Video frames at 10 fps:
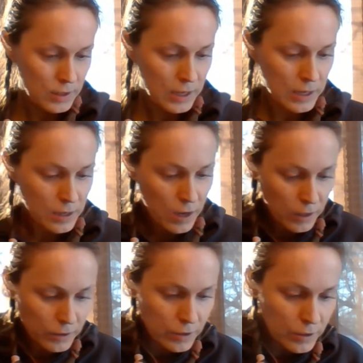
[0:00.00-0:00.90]
in
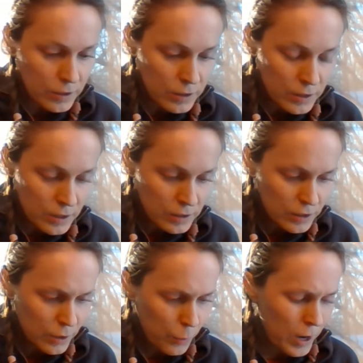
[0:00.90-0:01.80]
color to
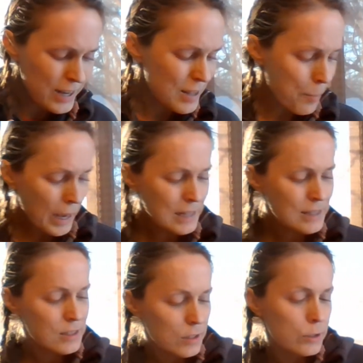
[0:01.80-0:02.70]
the white, and the paint
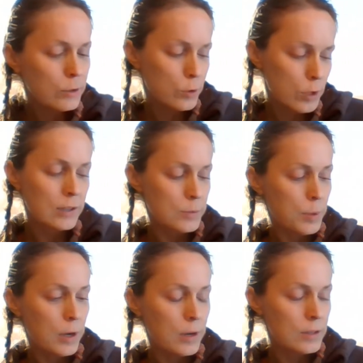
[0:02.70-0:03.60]
is a little
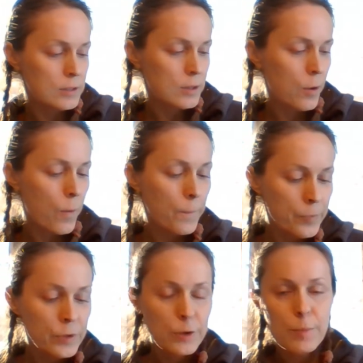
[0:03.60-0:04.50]
transparent. So
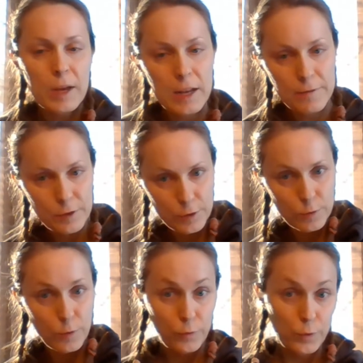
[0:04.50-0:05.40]
you might have to do
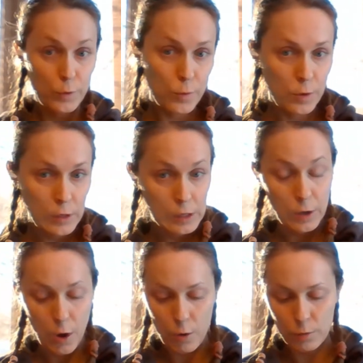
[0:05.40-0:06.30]
a few
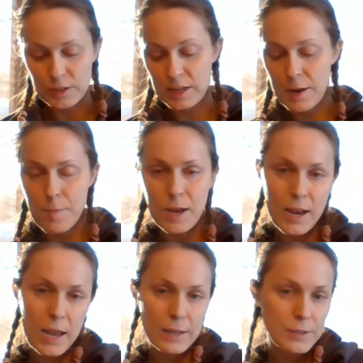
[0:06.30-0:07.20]
coats, and I might
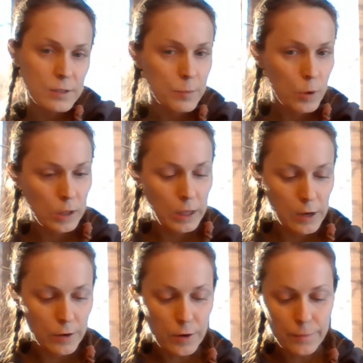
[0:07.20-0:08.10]
add some more
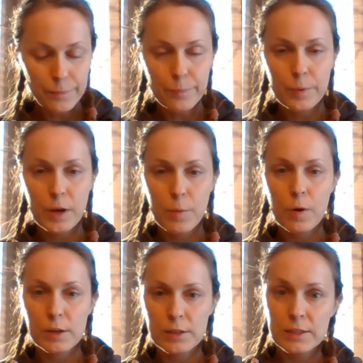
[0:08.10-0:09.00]
later, but I
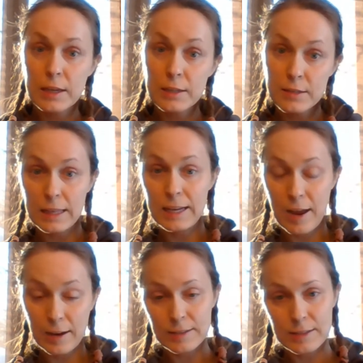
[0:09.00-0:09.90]
wanted to get to the
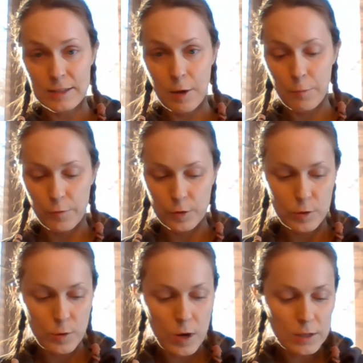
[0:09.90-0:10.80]
next step for
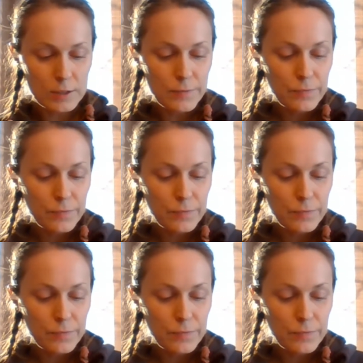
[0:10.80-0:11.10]
you guys.